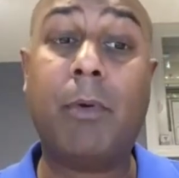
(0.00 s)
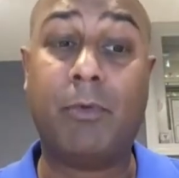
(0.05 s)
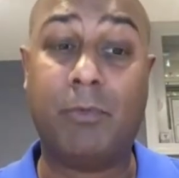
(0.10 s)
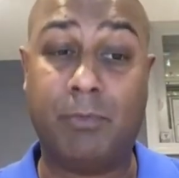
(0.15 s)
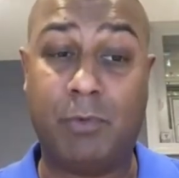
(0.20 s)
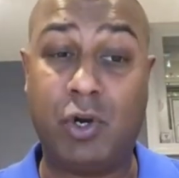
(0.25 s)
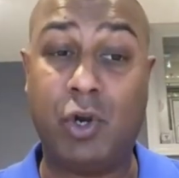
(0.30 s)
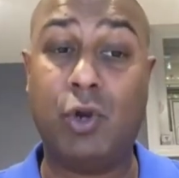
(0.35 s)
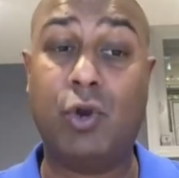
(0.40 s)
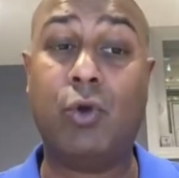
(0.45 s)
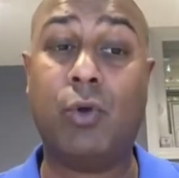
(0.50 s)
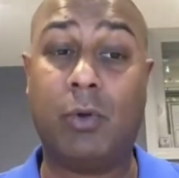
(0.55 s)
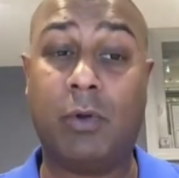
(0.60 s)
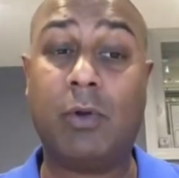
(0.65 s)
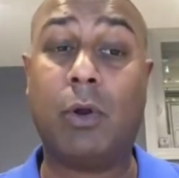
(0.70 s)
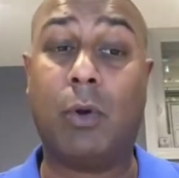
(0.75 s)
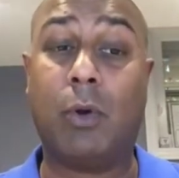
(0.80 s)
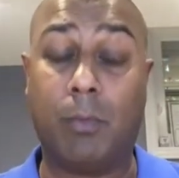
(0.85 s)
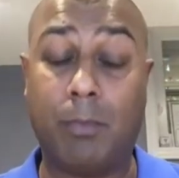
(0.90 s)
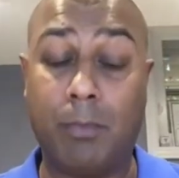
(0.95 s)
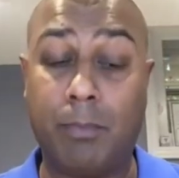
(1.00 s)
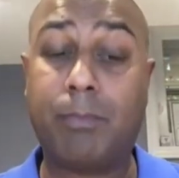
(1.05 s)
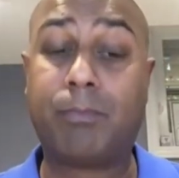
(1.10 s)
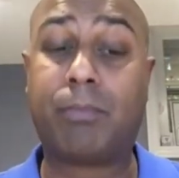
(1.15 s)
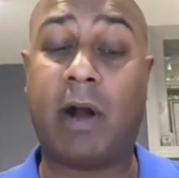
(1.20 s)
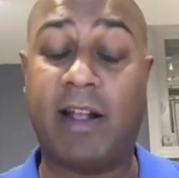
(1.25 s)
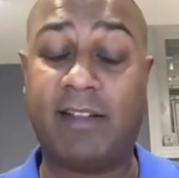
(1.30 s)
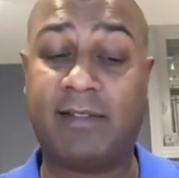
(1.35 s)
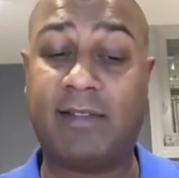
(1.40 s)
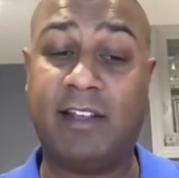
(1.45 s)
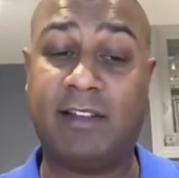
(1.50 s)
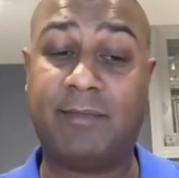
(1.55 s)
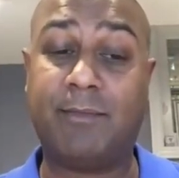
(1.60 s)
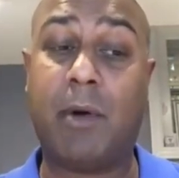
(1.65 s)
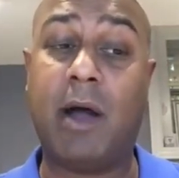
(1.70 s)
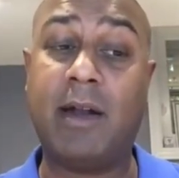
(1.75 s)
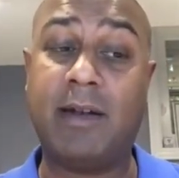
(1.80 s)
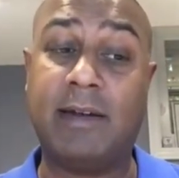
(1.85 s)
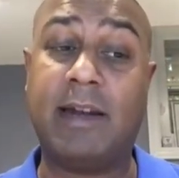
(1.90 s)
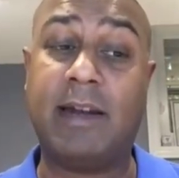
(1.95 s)
do you press this
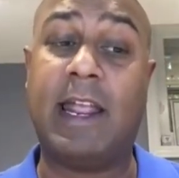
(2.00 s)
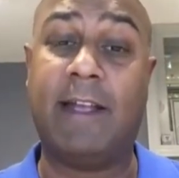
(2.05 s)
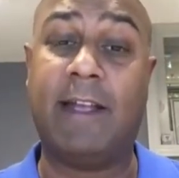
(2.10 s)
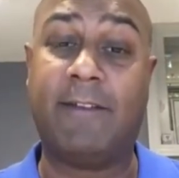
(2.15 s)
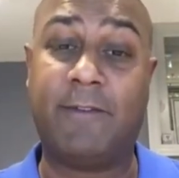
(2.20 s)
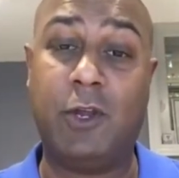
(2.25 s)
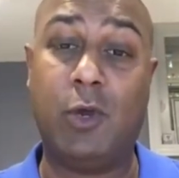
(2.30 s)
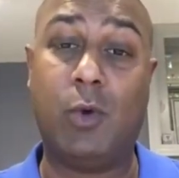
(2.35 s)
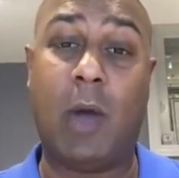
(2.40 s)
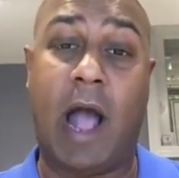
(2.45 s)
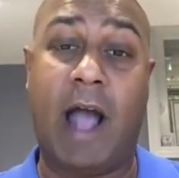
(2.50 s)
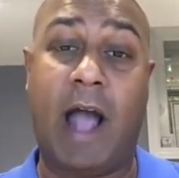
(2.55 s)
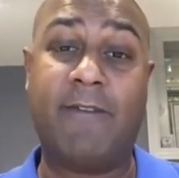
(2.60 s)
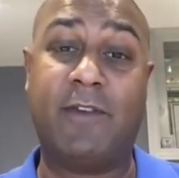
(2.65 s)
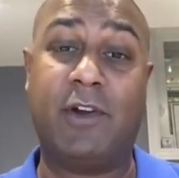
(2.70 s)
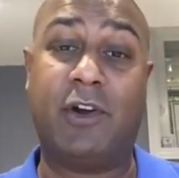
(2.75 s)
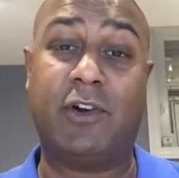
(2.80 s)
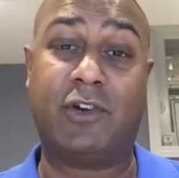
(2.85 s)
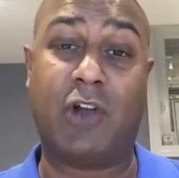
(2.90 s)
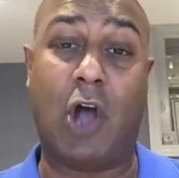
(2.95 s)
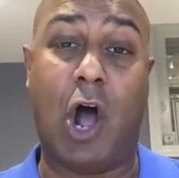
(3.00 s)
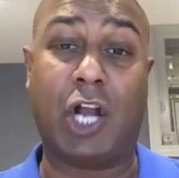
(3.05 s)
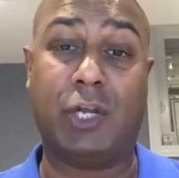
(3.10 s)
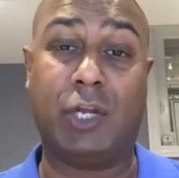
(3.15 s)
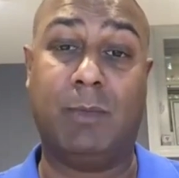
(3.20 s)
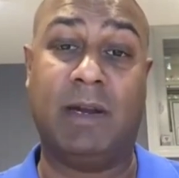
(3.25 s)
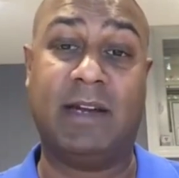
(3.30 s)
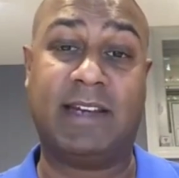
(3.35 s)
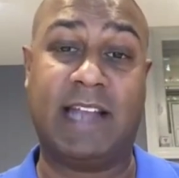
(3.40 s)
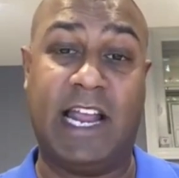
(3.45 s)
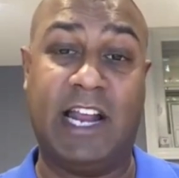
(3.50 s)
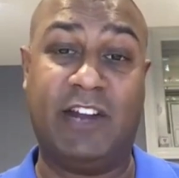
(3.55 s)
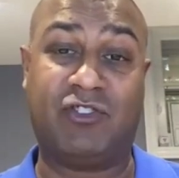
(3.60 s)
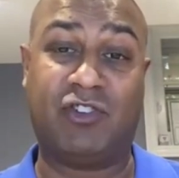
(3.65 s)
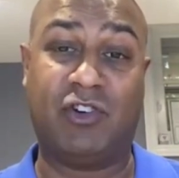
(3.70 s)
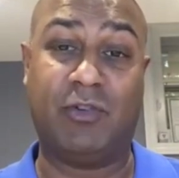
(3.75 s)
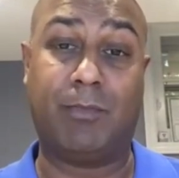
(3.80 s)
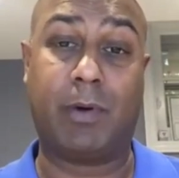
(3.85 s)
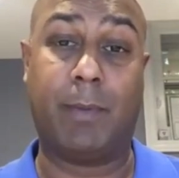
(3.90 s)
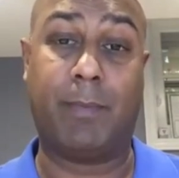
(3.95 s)
button if you have your
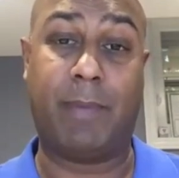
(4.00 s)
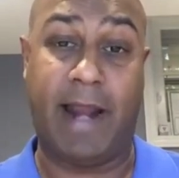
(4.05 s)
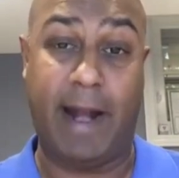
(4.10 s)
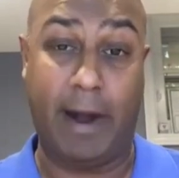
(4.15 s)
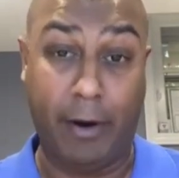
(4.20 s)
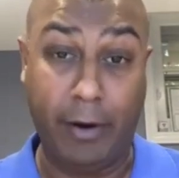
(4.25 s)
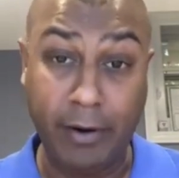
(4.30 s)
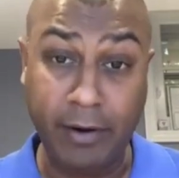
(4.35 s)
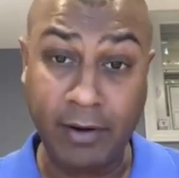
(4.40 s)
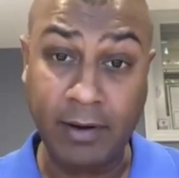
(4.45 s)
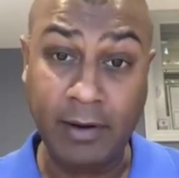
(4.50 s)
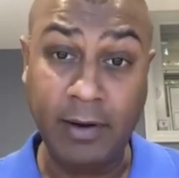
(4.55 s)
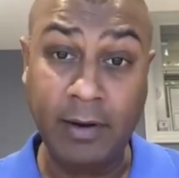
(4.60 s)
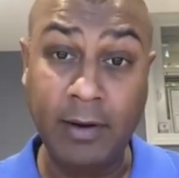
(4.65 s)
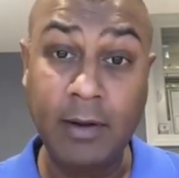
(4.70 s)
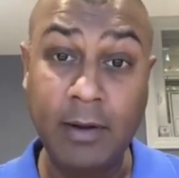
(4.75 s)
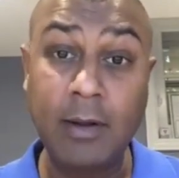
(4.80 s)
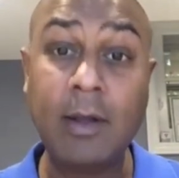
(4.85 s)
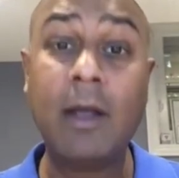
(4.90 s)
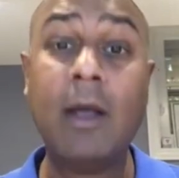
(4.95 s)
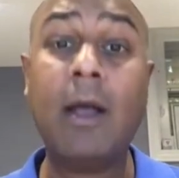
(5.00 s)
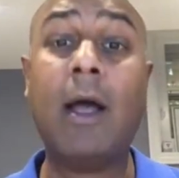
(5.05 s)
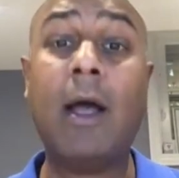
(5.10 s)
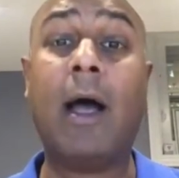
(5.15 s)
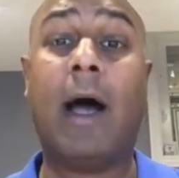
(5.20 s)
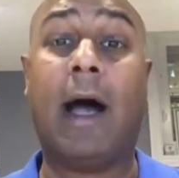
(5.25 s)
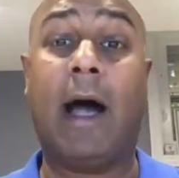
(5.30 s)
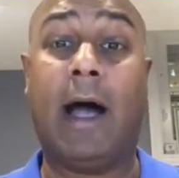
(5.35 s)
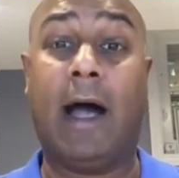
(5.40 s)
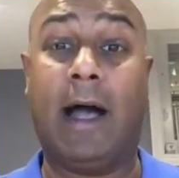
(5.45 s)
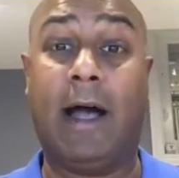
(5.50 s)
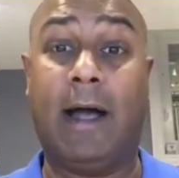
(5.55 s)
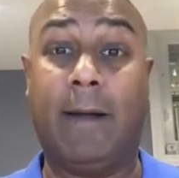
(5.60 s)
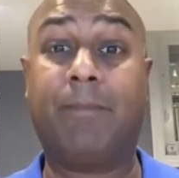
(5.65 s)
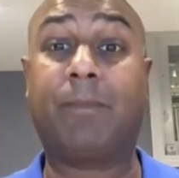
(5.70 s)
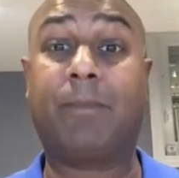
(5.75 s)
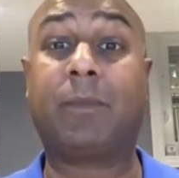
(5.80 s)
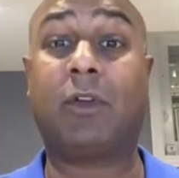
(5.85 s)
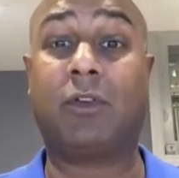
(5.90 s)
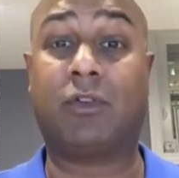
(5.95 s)
documentation prepared
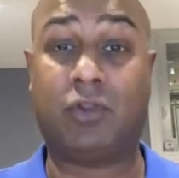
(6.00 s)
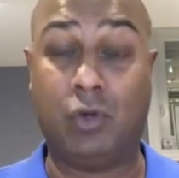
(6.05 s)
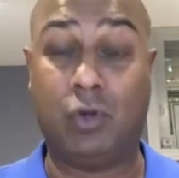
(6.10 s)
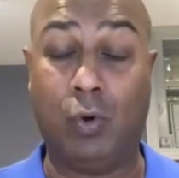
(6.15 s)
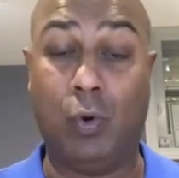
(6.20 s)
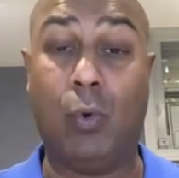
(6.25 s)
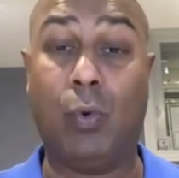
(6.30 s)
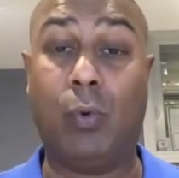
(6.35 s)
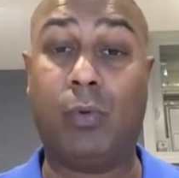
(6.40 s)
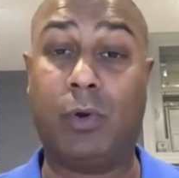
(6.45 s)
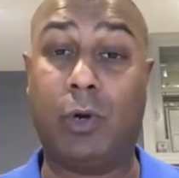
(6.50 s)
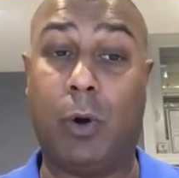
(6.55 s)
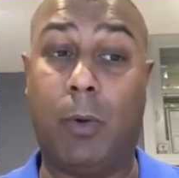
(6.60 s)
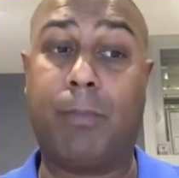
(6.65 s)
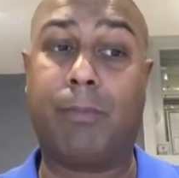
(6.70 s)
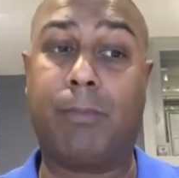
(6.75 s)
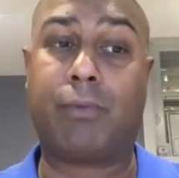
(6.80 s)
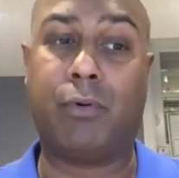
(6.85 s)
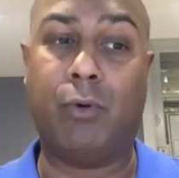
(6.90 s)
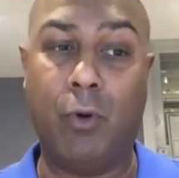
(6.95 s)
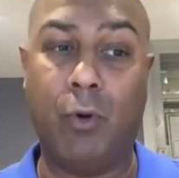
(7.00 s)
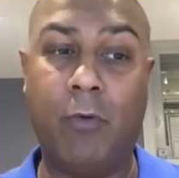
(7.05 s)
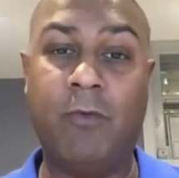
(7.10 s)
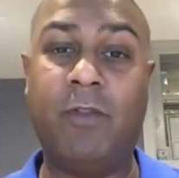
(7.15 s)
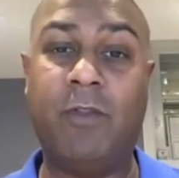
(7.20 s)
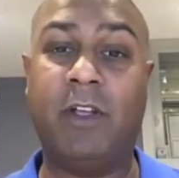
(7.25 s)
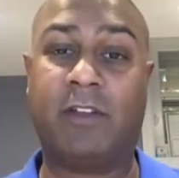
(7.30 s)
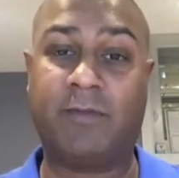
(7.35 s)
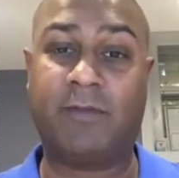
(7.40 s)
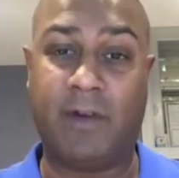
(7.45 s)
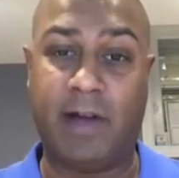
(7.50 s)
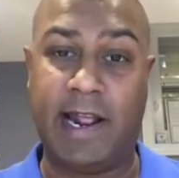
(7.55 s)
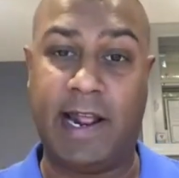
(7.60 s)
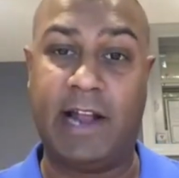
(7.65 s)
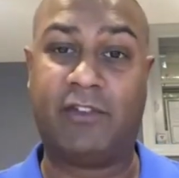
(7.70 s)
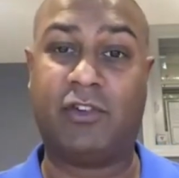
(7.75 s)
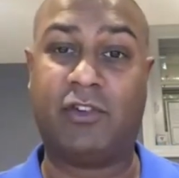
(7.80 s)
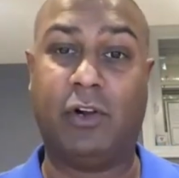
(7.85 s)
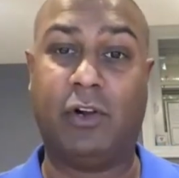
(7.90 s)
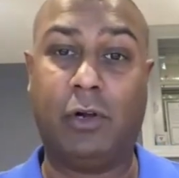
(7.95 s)
to prove this
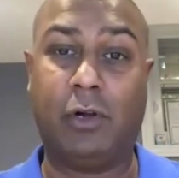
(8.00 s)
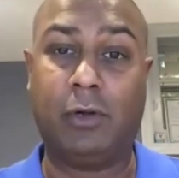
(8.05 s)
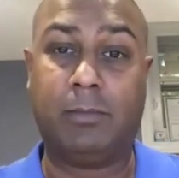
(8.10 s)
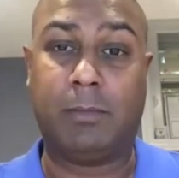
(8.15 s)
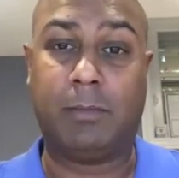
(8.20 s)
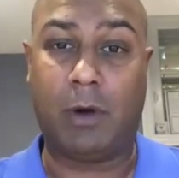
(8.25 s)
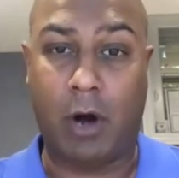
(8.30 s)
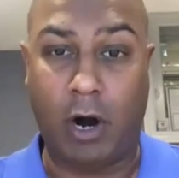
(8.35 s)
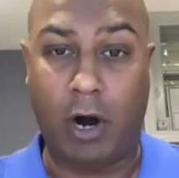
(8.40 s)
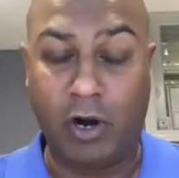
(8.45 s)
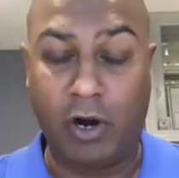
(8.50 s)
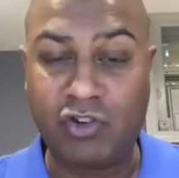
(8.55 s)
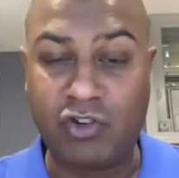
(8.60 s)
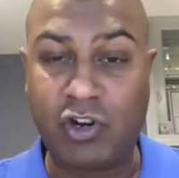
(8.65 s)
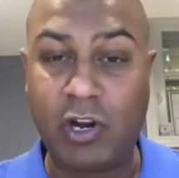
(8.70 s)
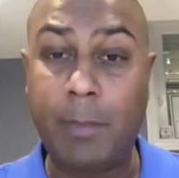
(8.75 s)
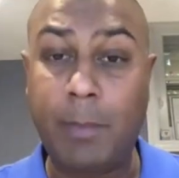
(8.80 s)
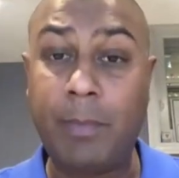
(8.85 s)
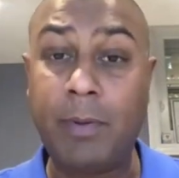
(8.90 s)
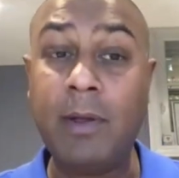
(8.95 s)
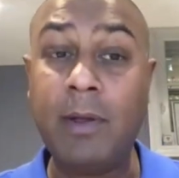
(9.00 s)
financial hardship.